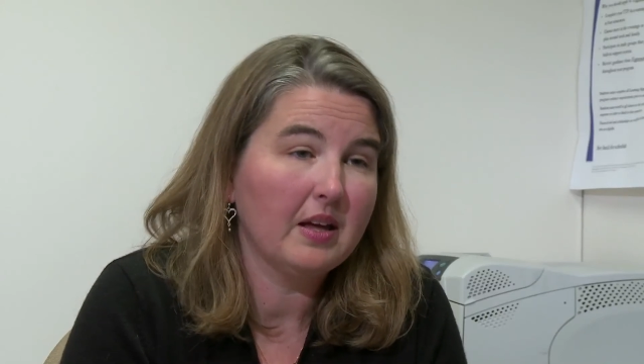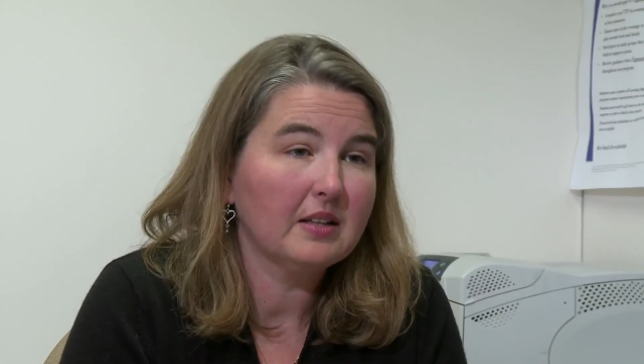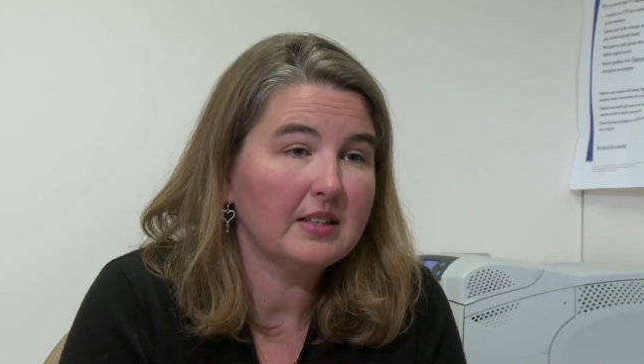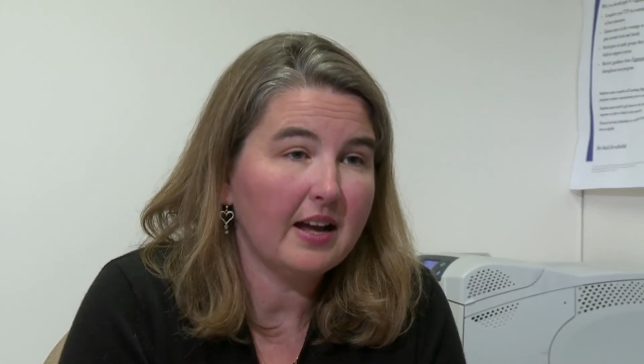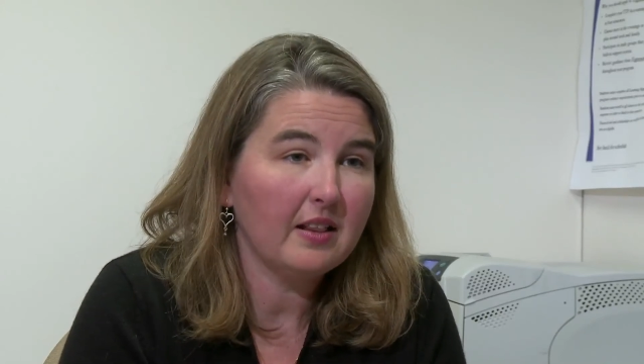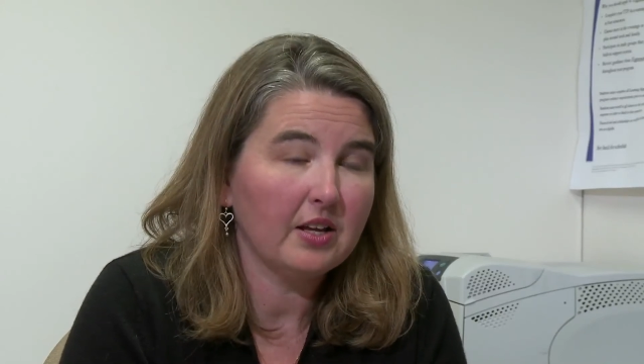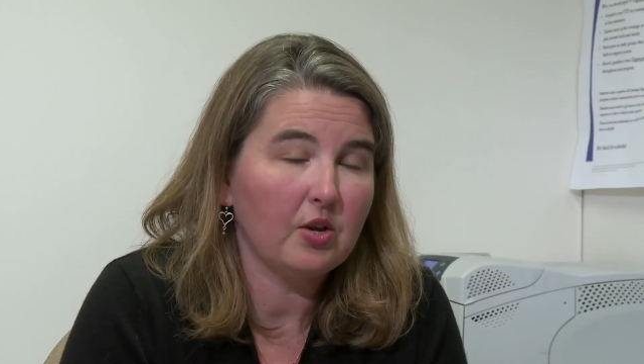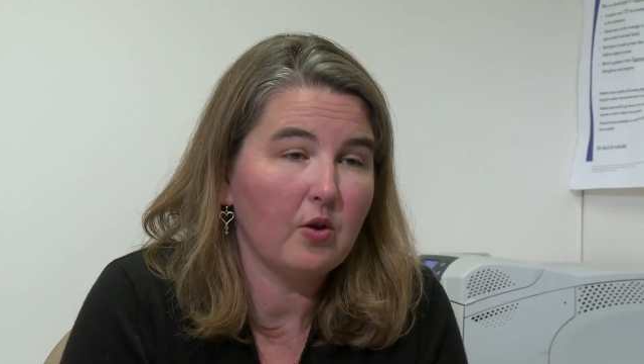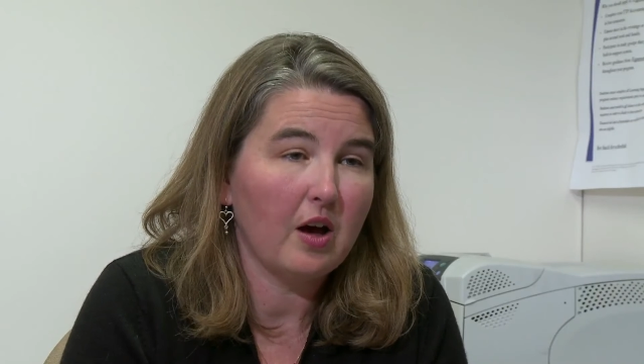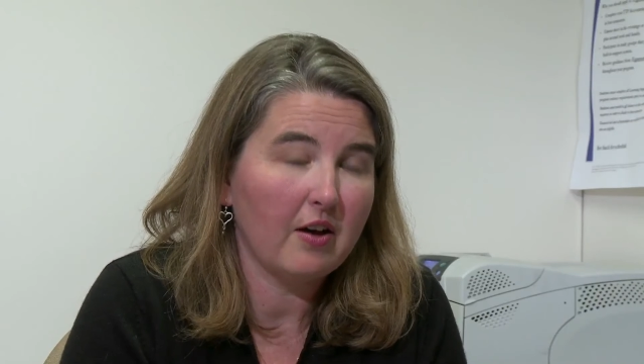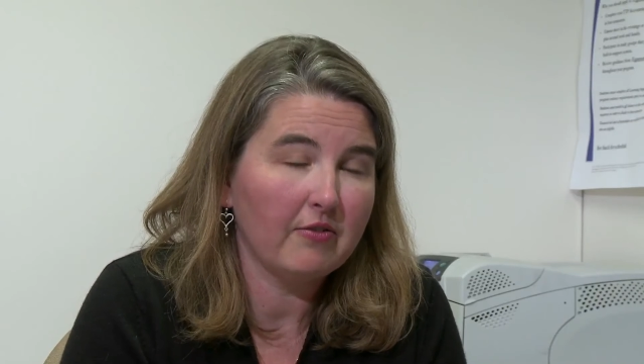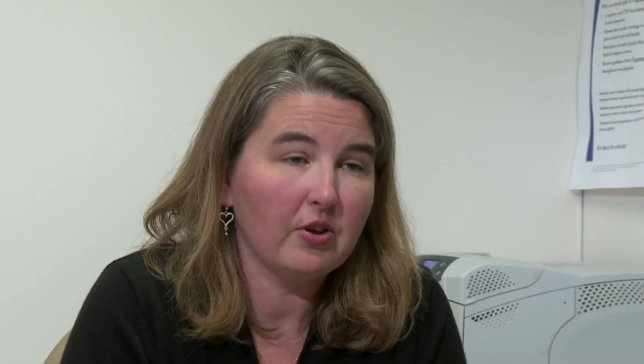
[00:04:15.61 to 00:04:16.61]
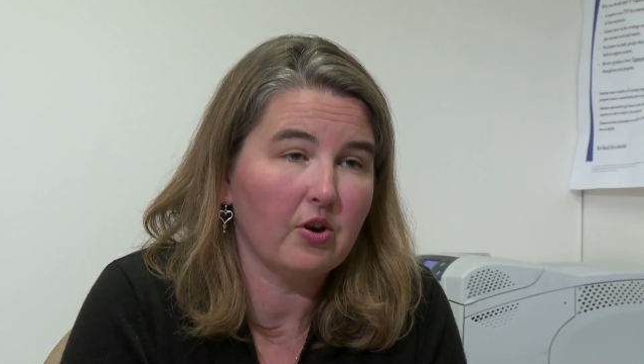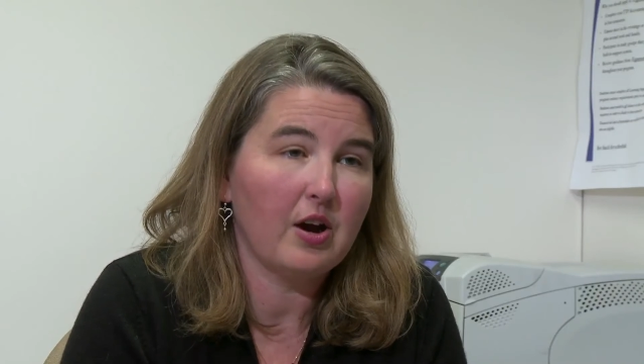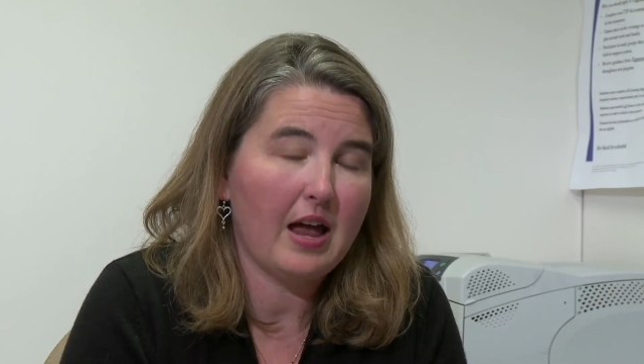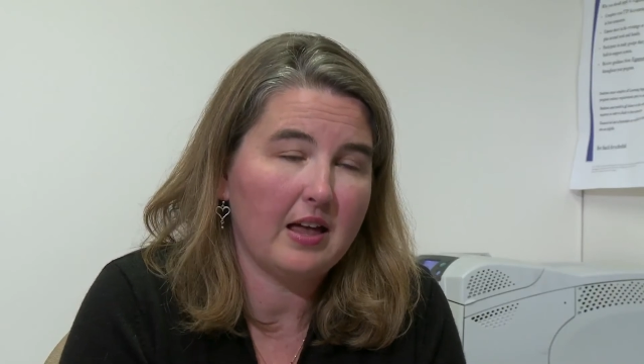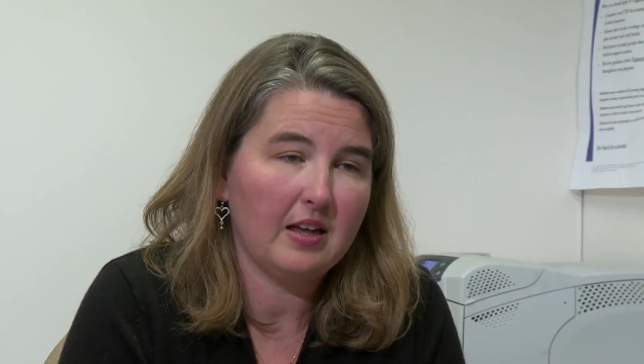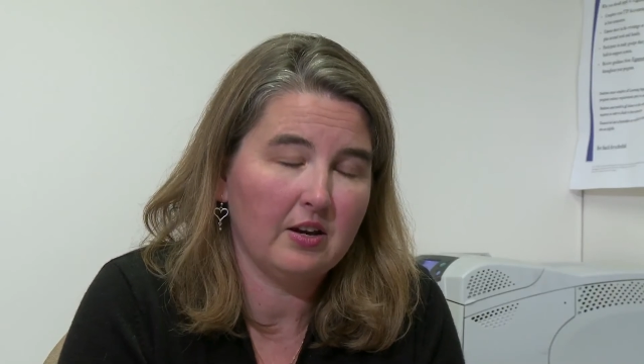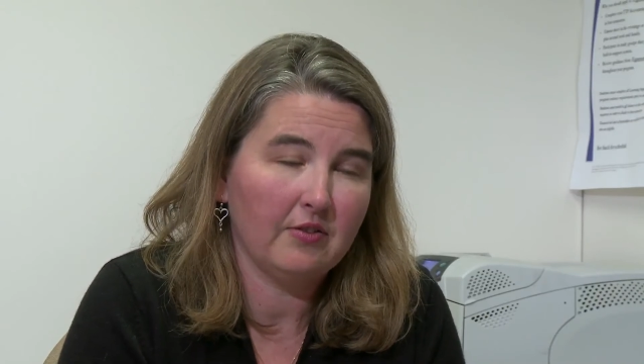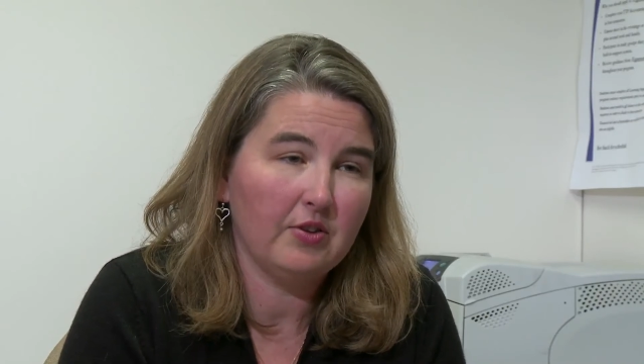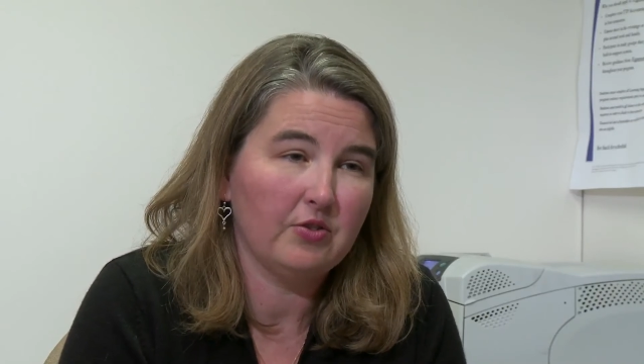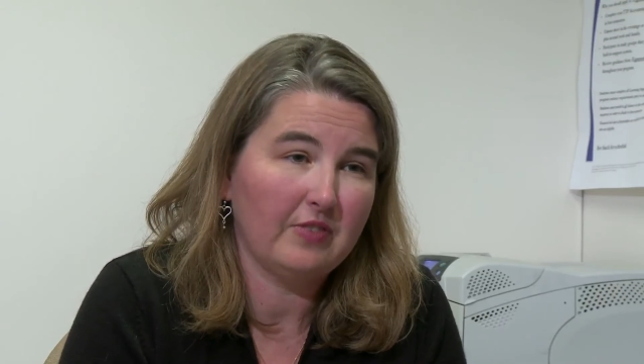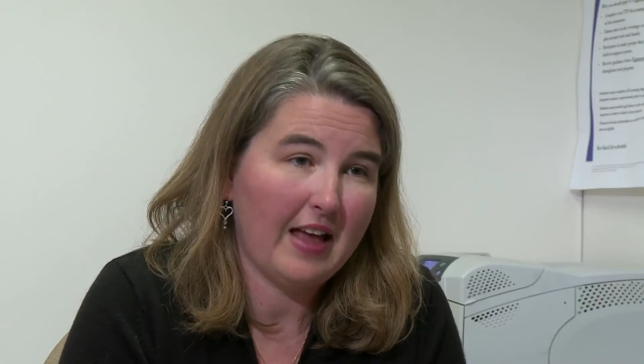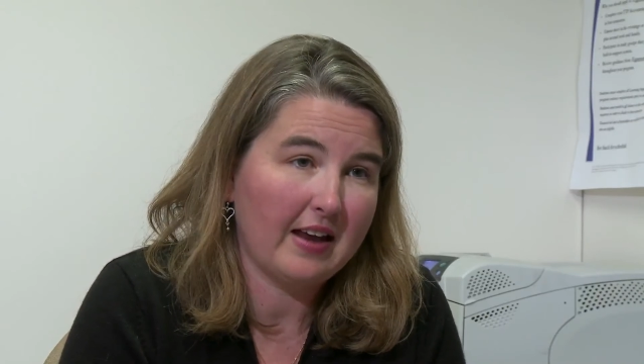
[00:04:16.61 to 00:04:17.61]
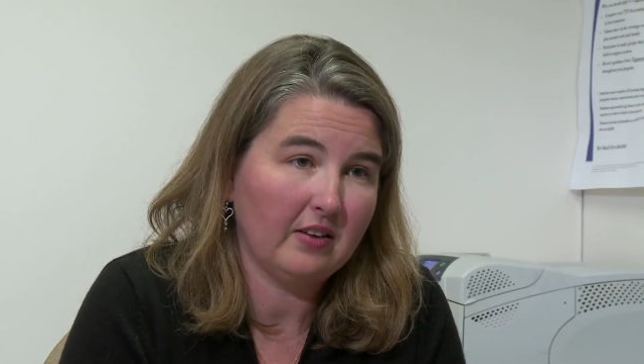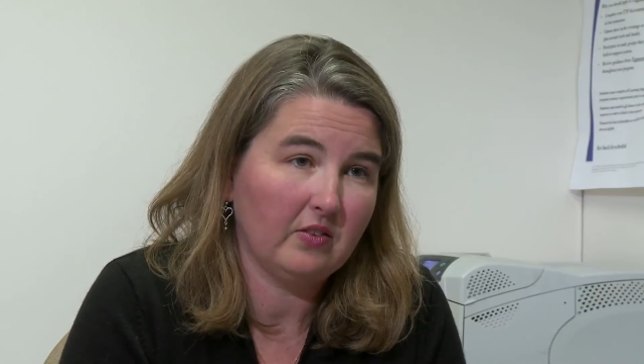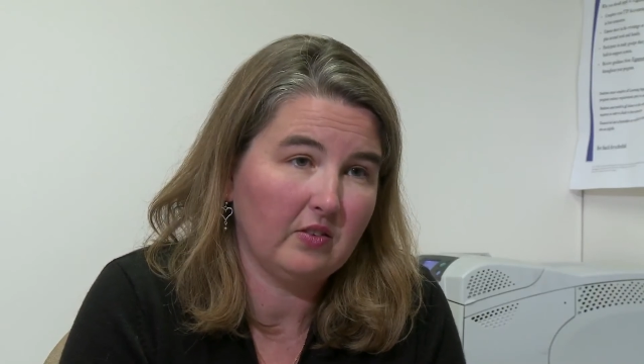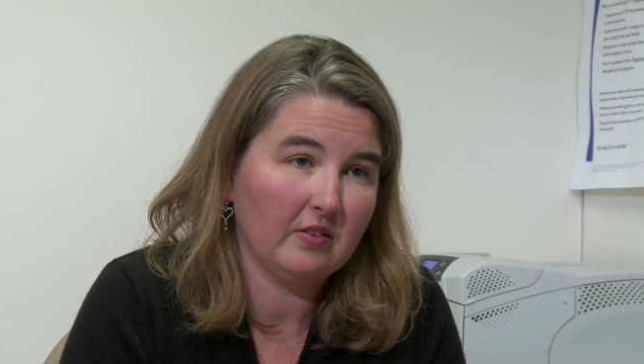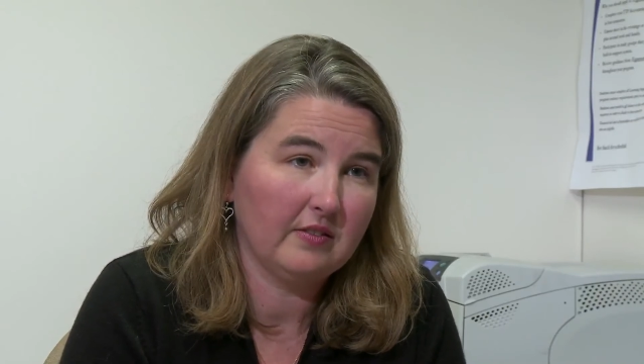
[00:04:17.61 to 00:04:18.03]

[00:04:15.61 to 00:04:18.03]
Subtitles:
telling you of your interview status.